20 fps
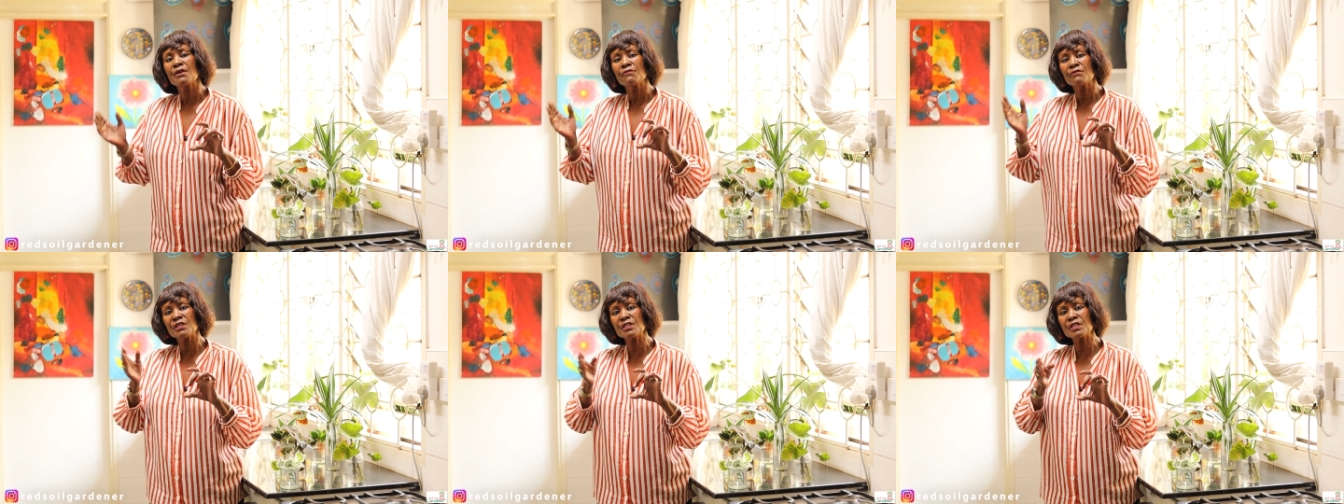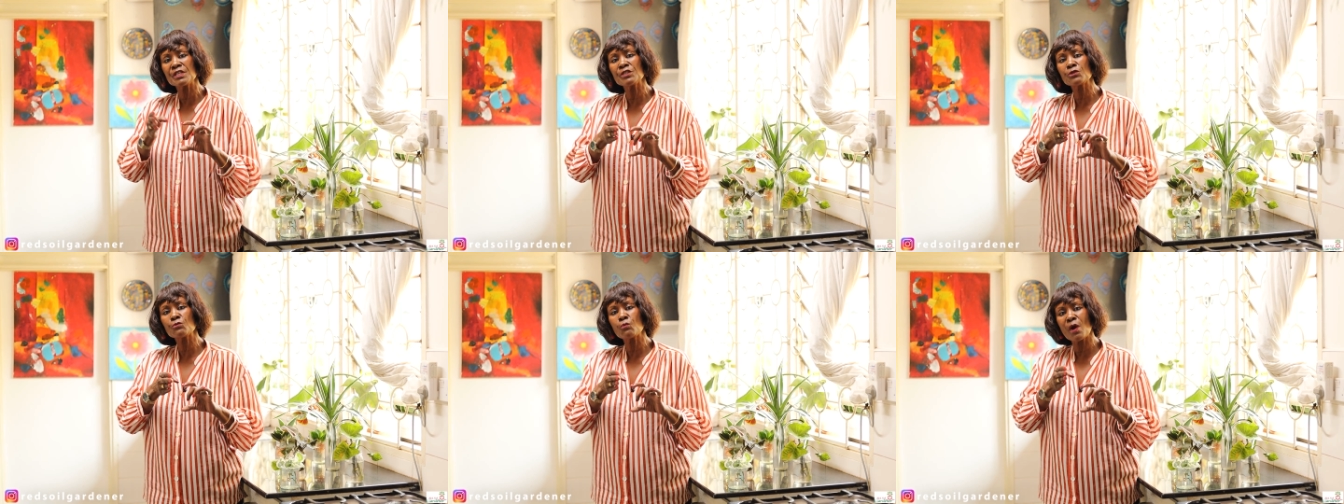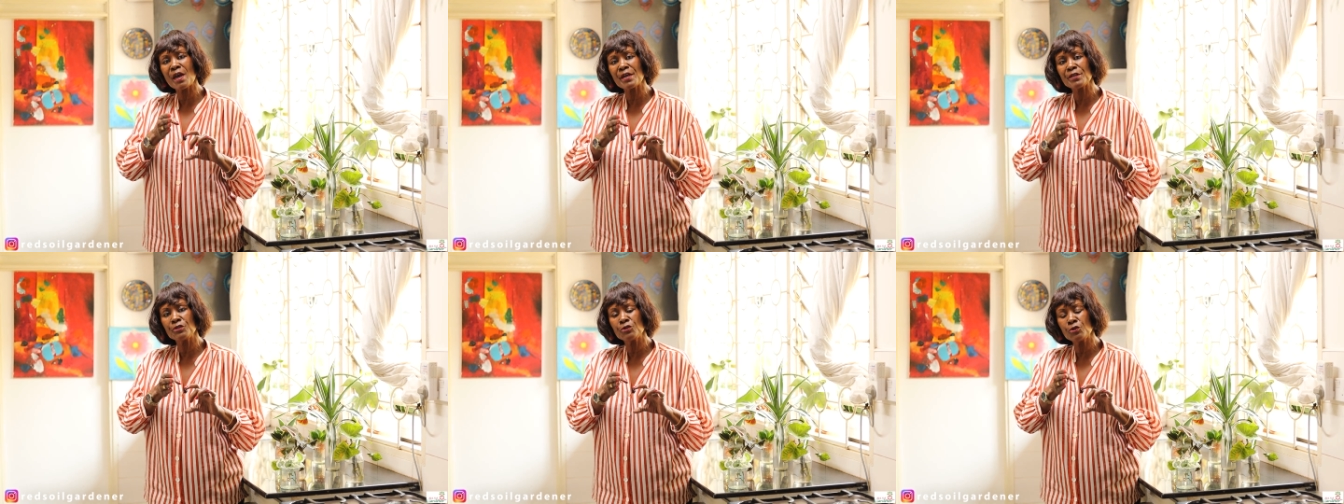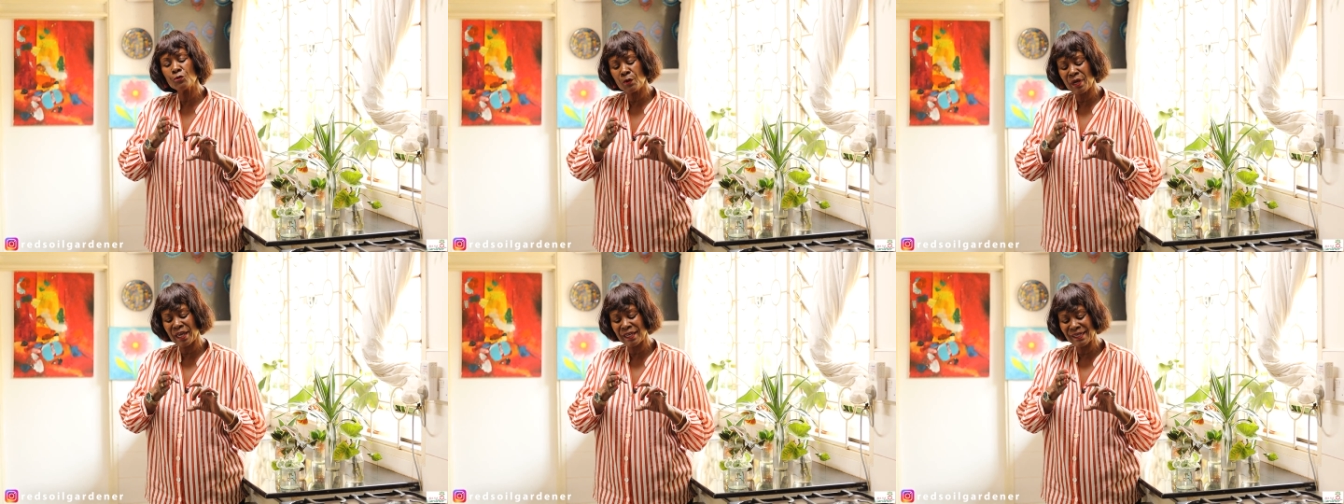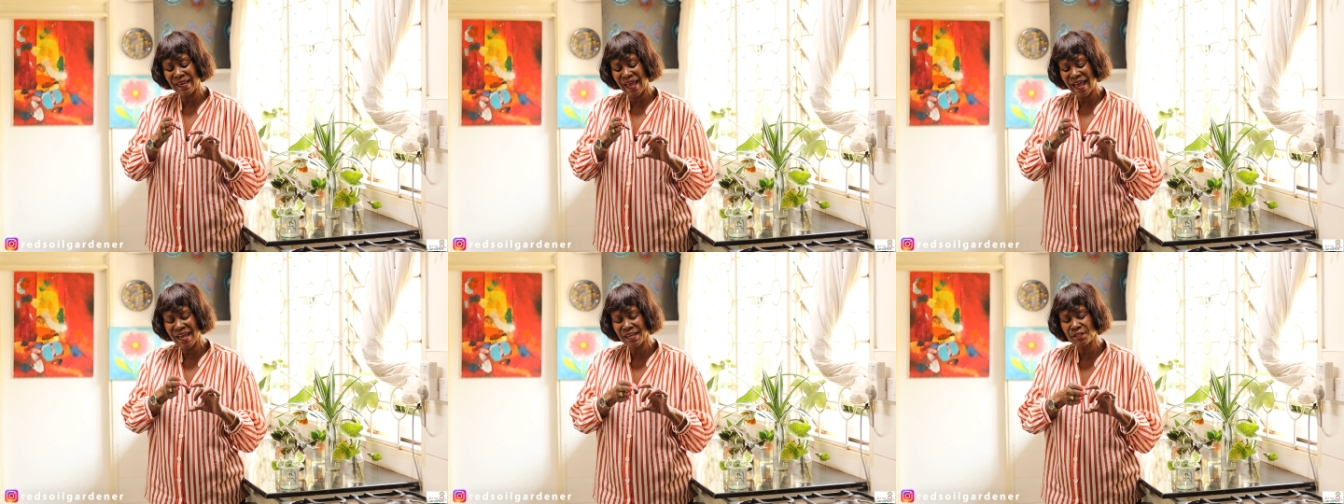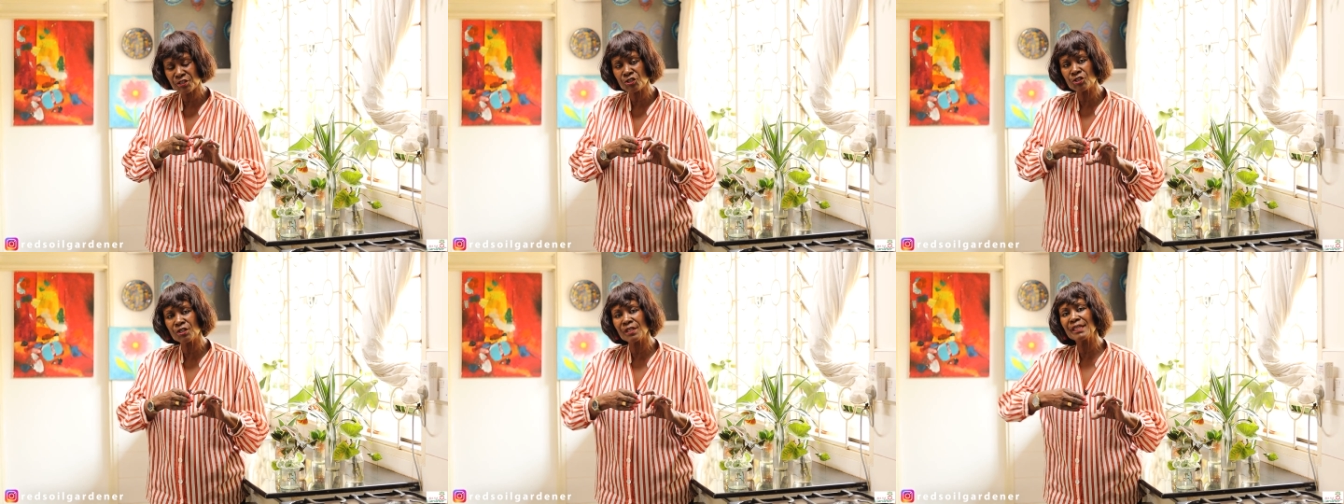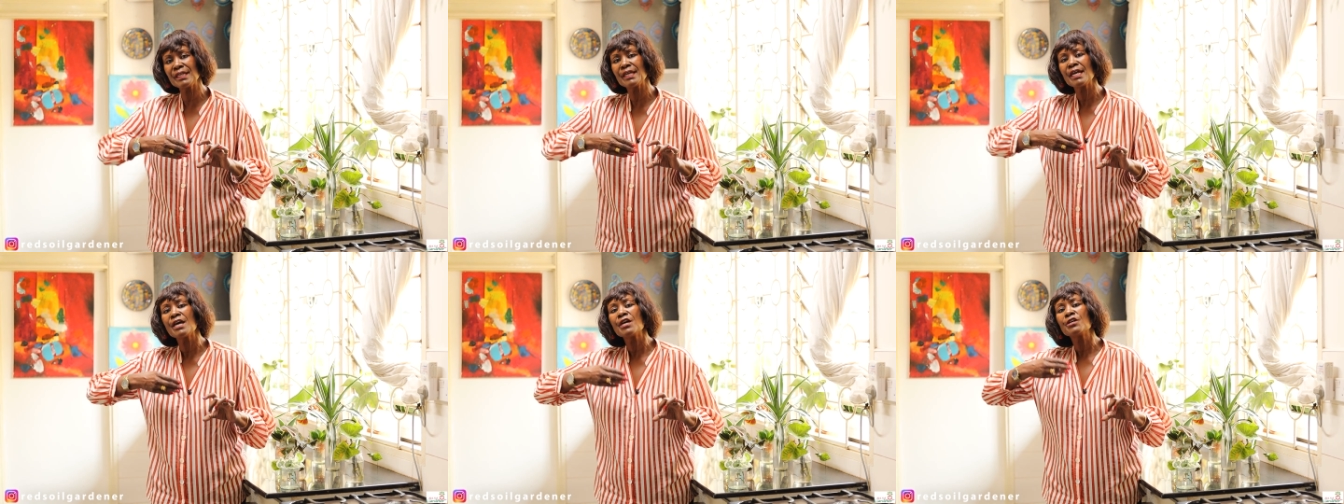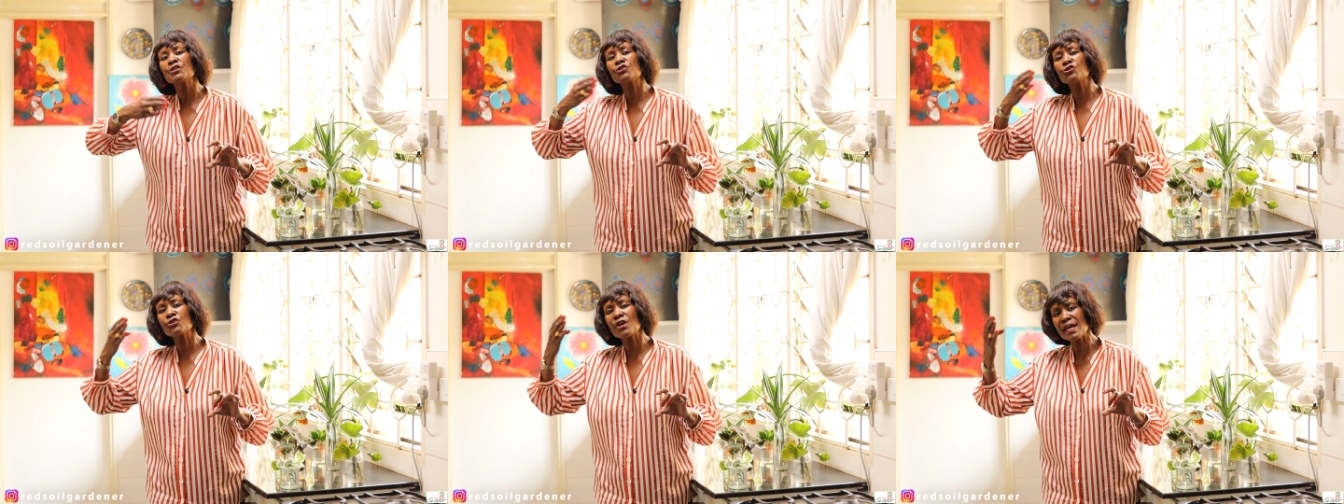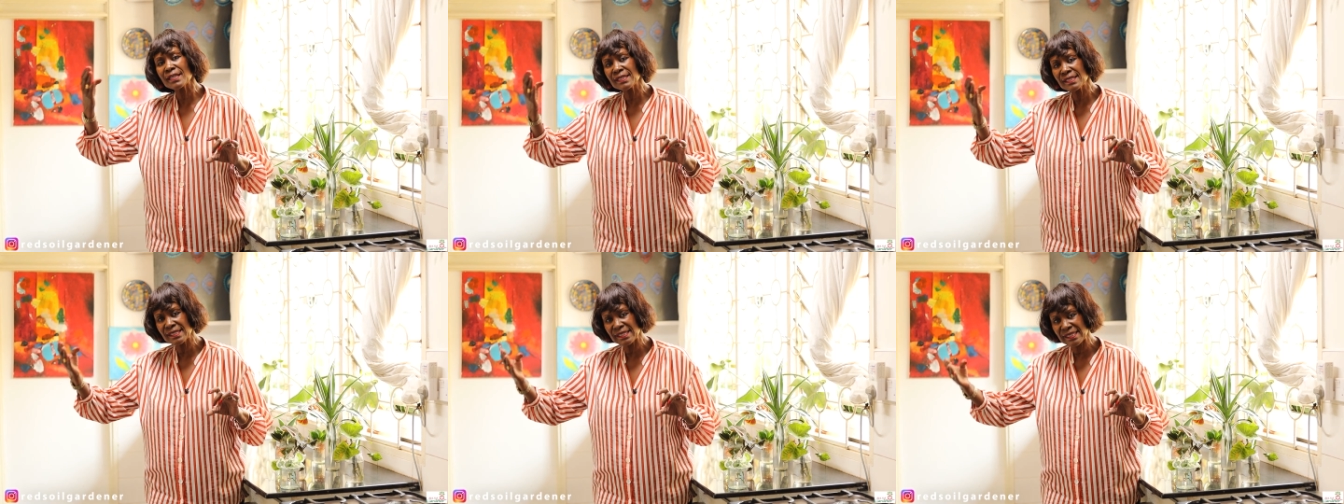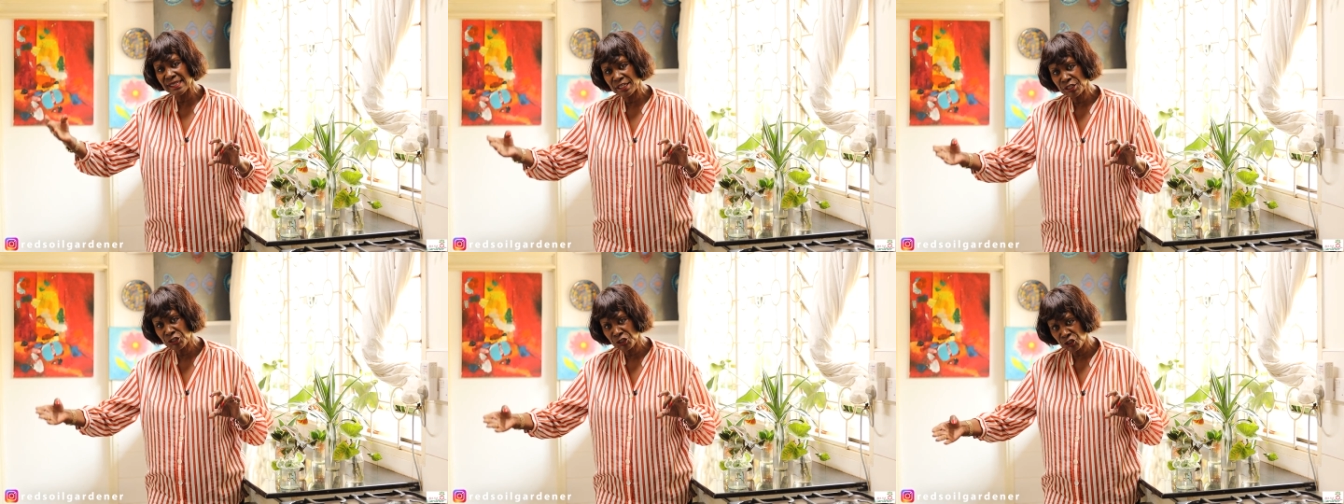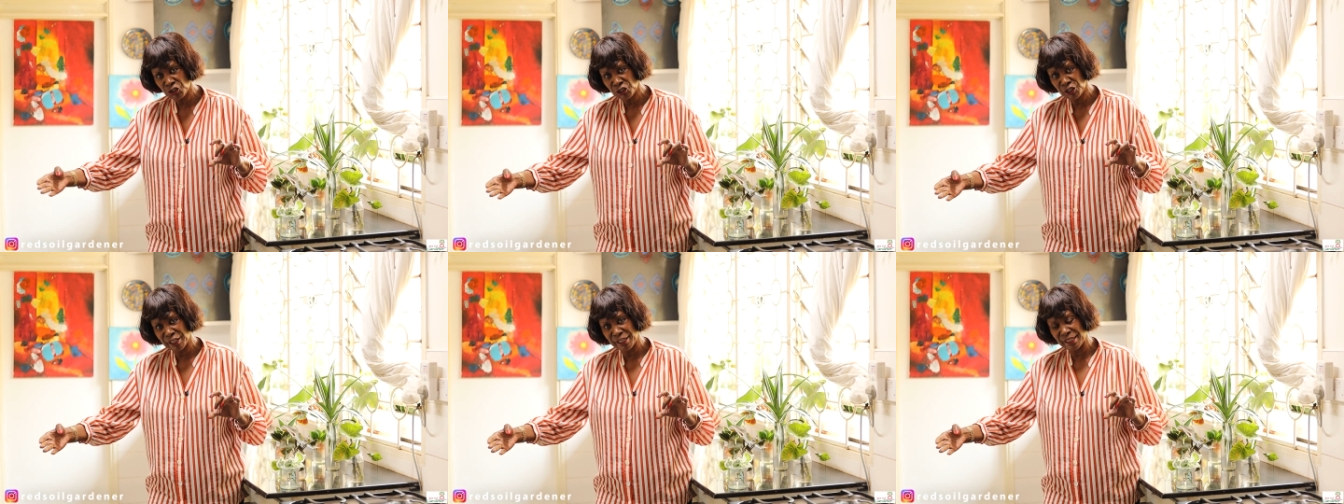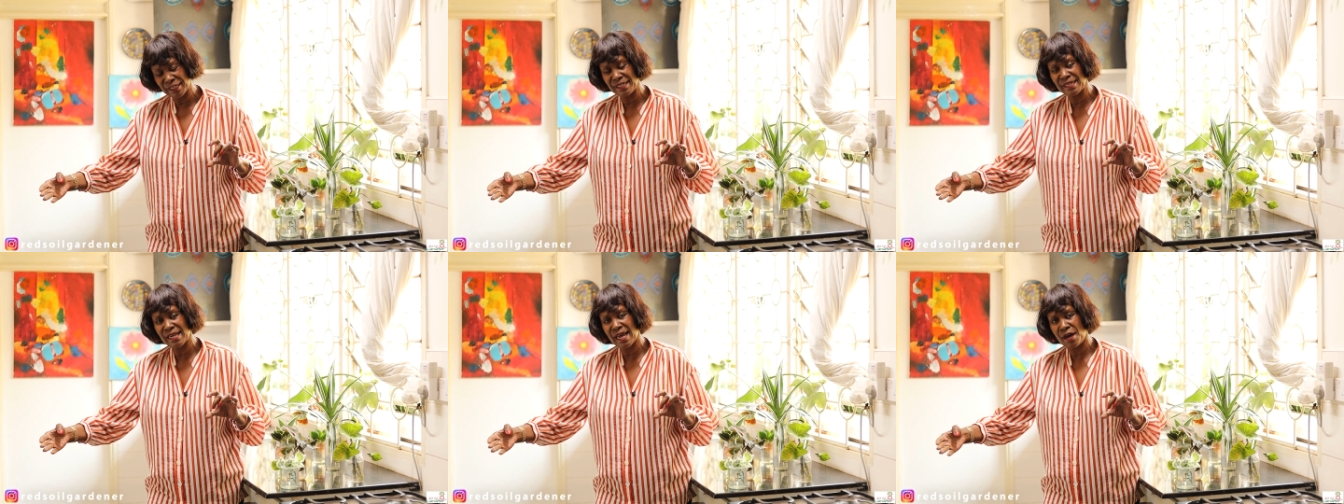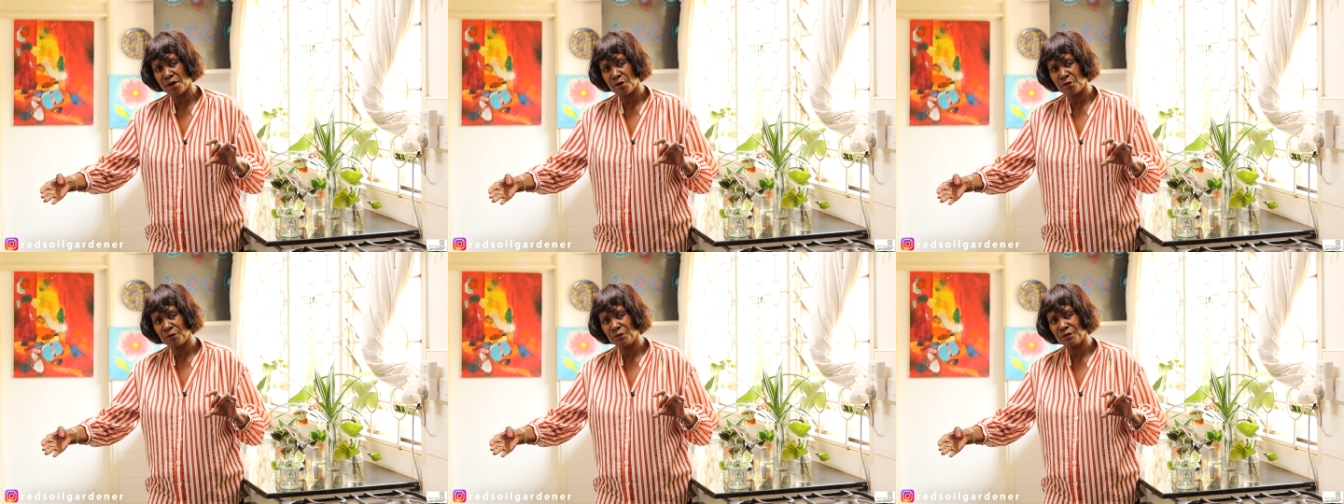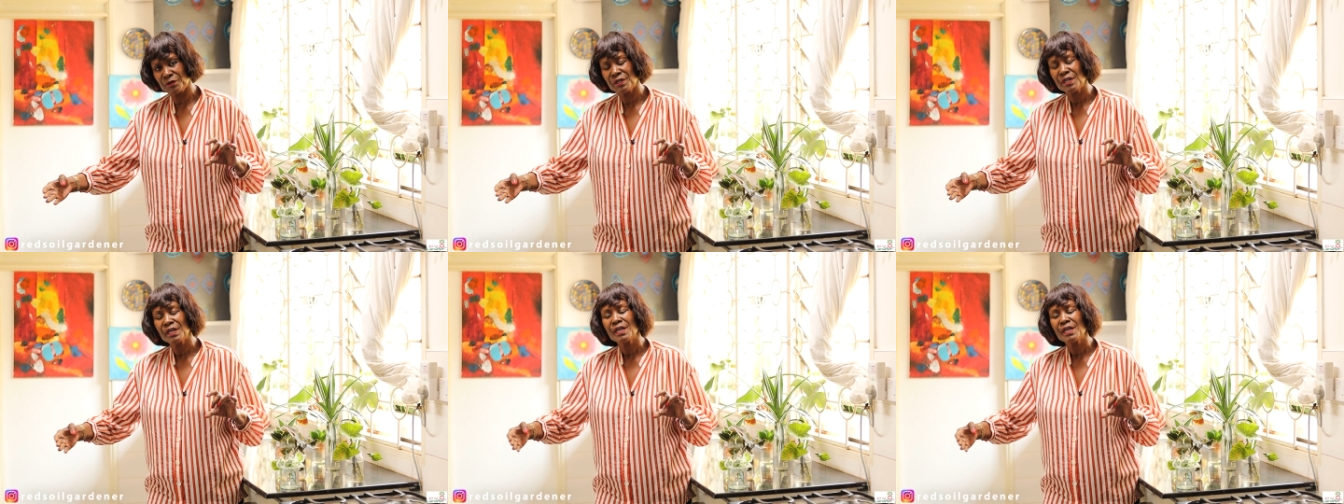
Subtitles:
this is where you can actually transition it now